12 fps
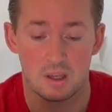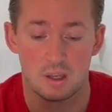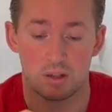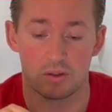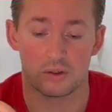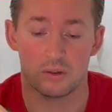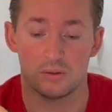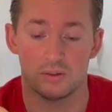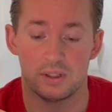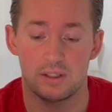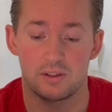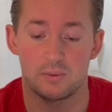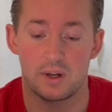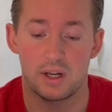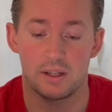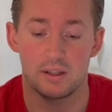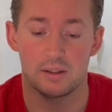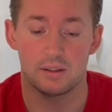So that's
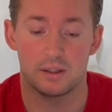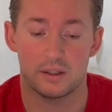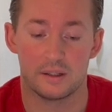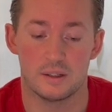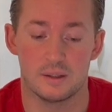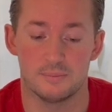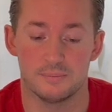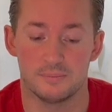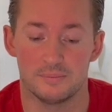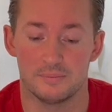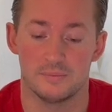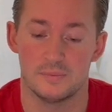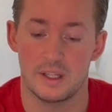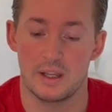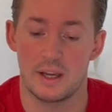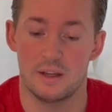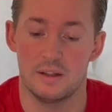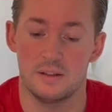why they
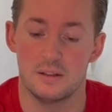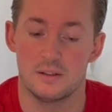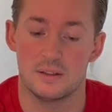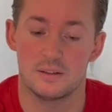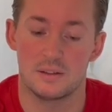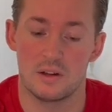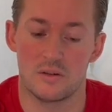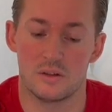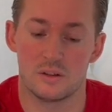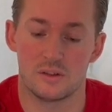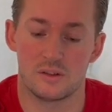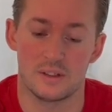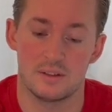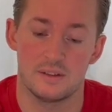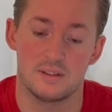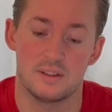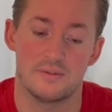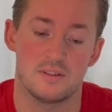added this long chassis
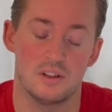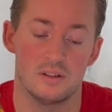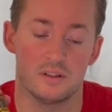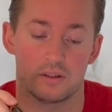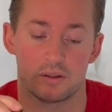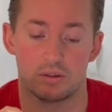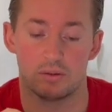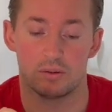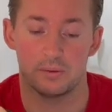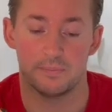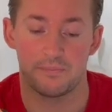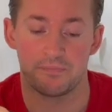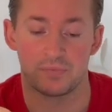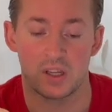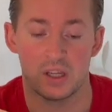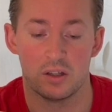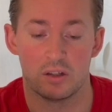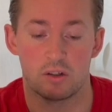stiffener to
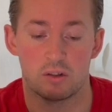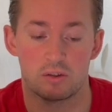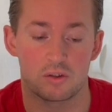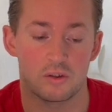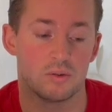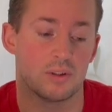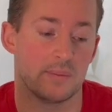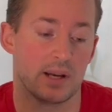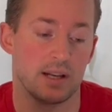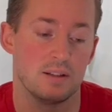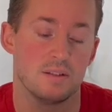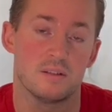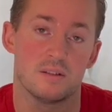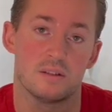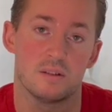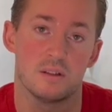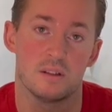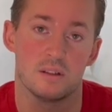control the balance
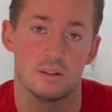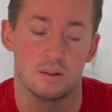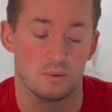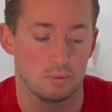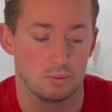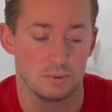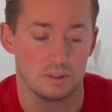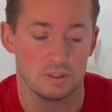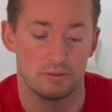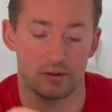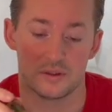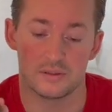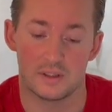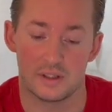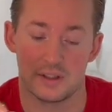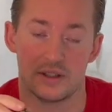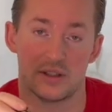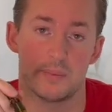with the front and
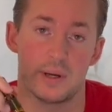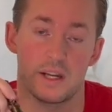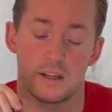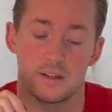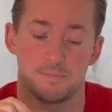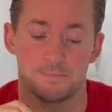then the back.